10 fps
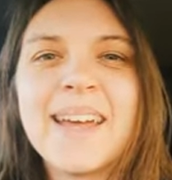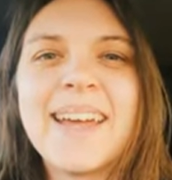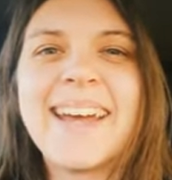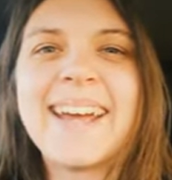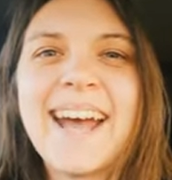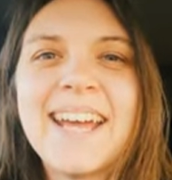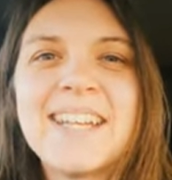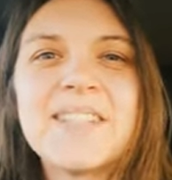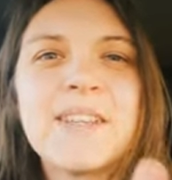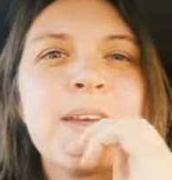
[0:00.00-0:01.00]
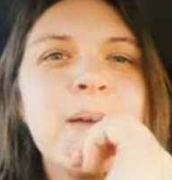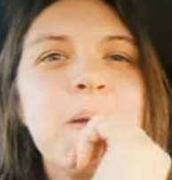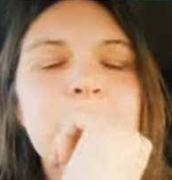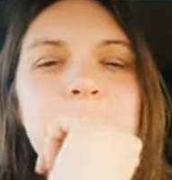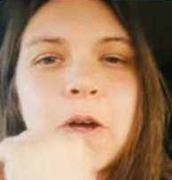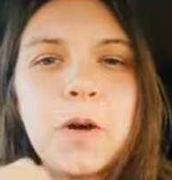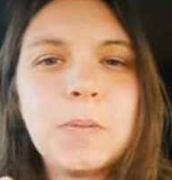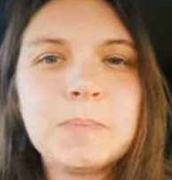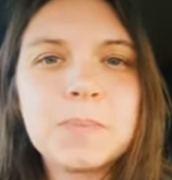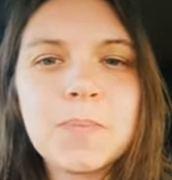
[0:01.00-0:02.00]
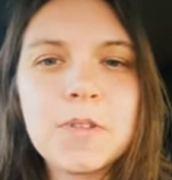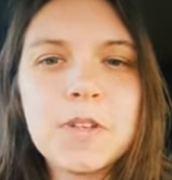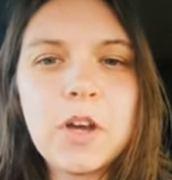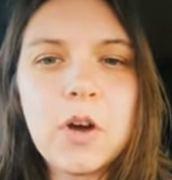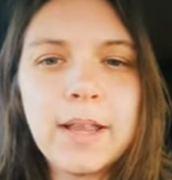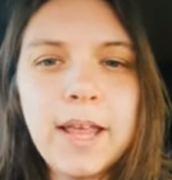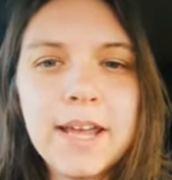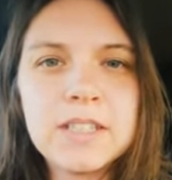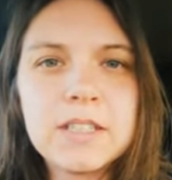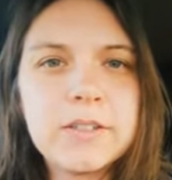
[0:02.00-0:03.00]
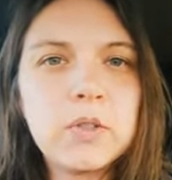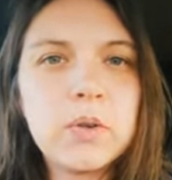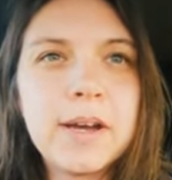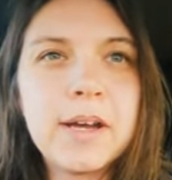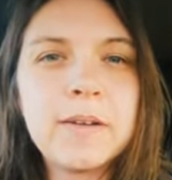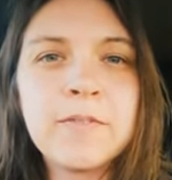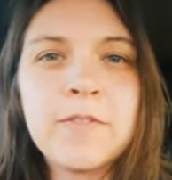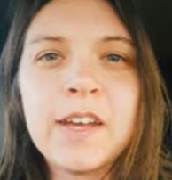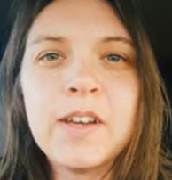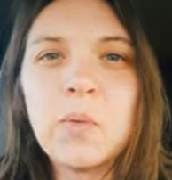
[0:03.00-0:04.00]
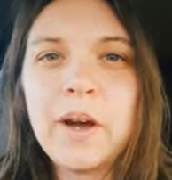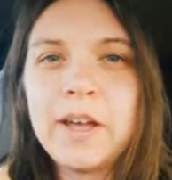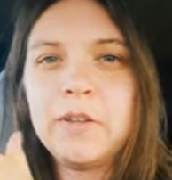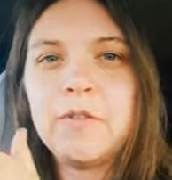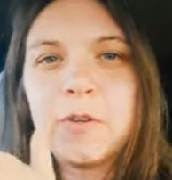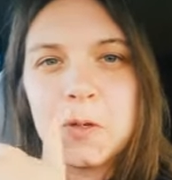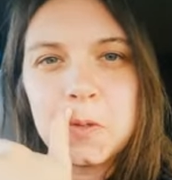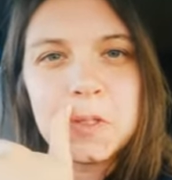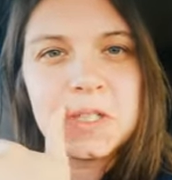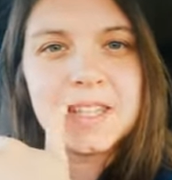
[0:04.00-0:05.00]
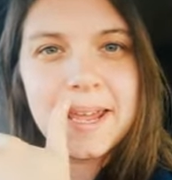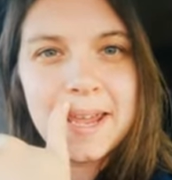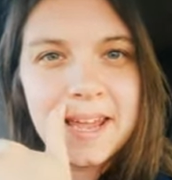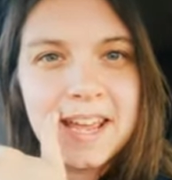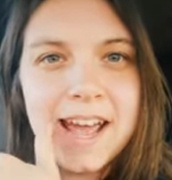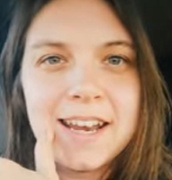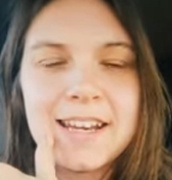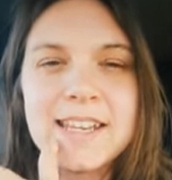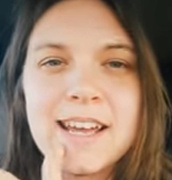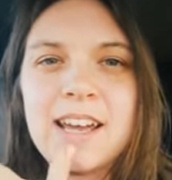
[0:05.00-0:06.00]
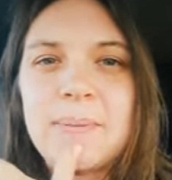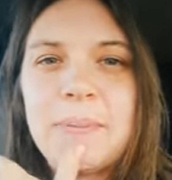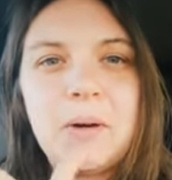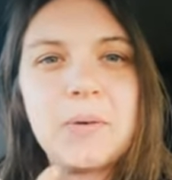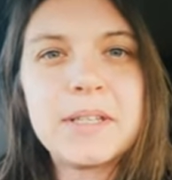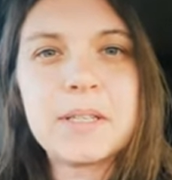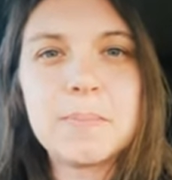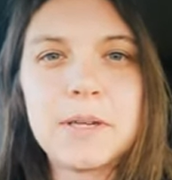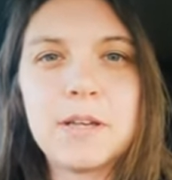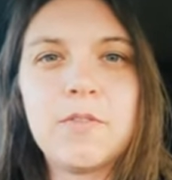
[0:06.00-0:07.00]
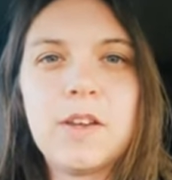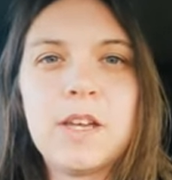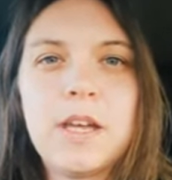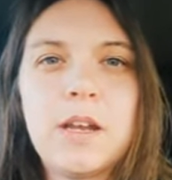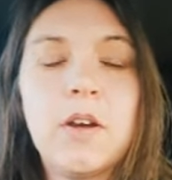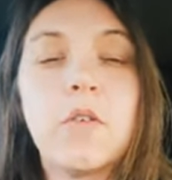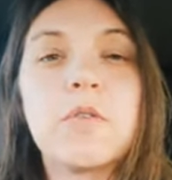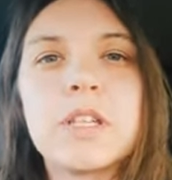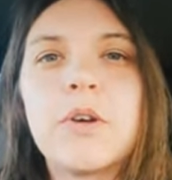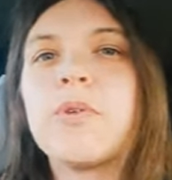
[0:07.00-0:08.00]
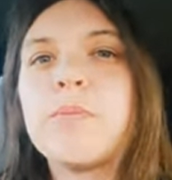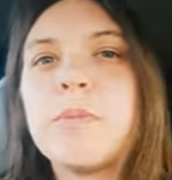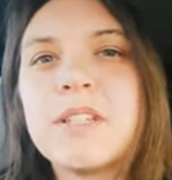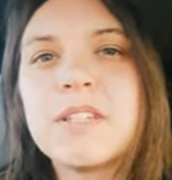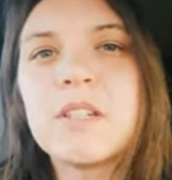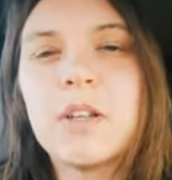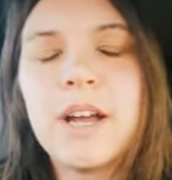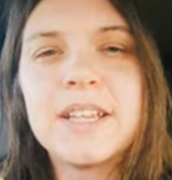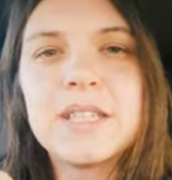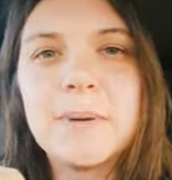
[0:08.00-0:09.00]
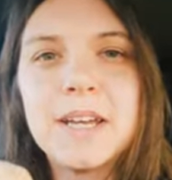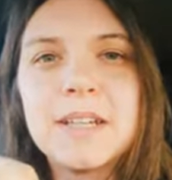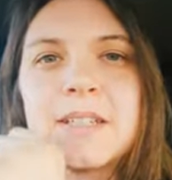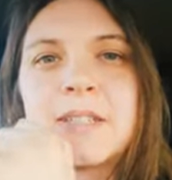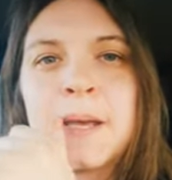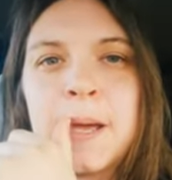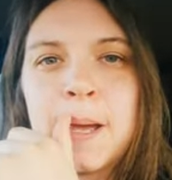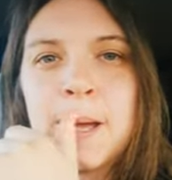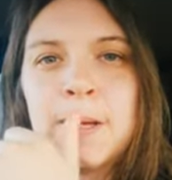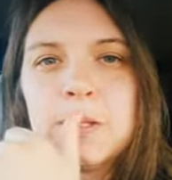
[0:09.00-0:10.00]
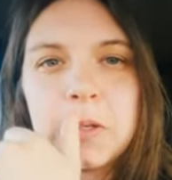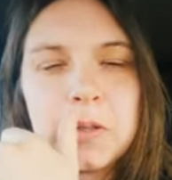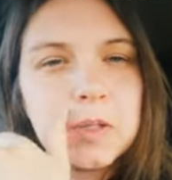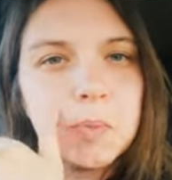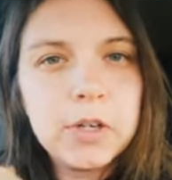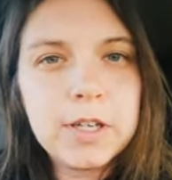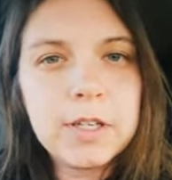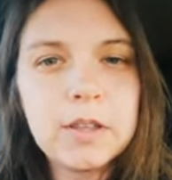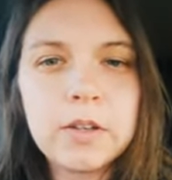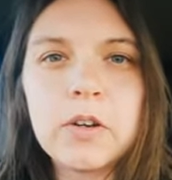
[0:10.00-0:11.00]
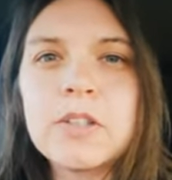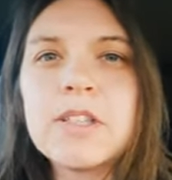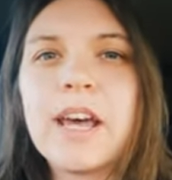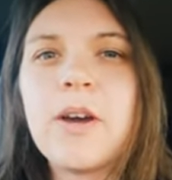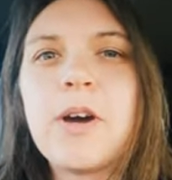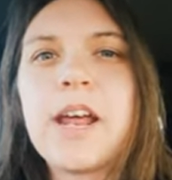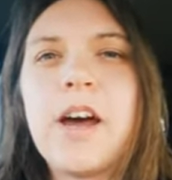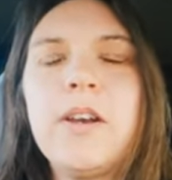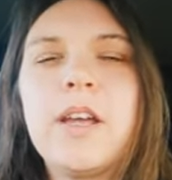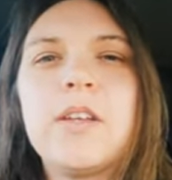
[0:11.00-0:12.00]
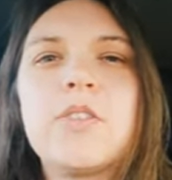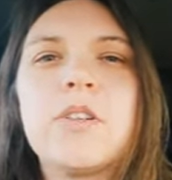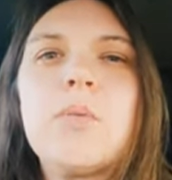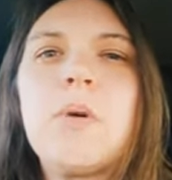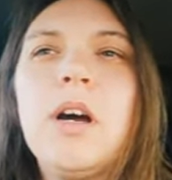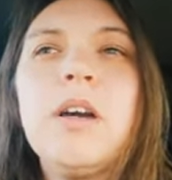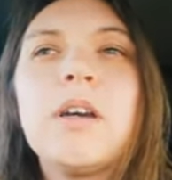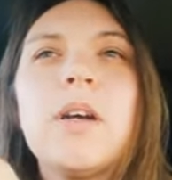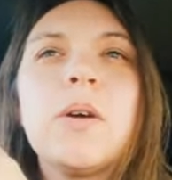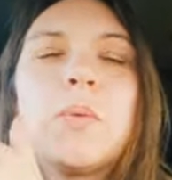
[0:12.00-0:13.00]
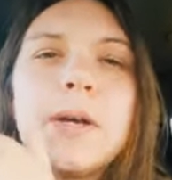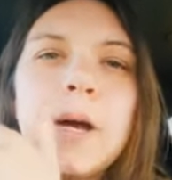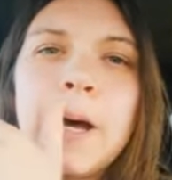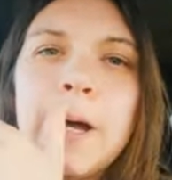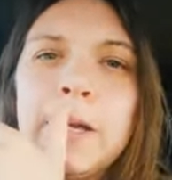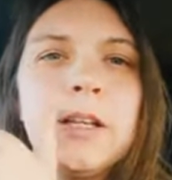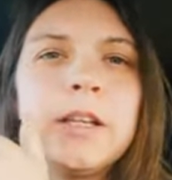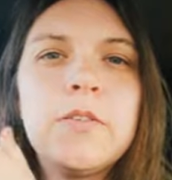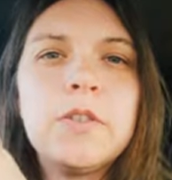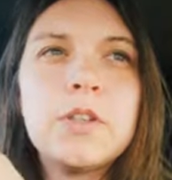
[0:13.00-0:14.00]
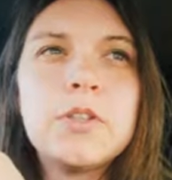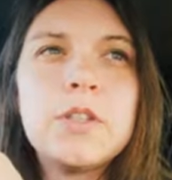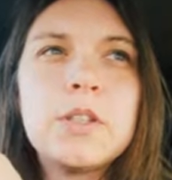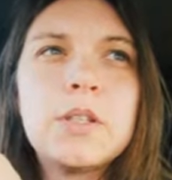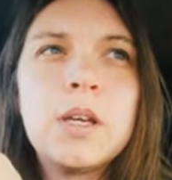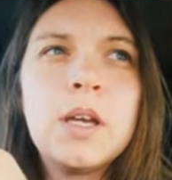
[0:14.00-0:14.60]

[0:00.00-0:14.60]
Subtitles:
Hi guys. So, I like to find wild foods, and I'm always a big fan of stuff with medicinal aspects. So this morning, the girls and I went out and took a walk. We got cleavers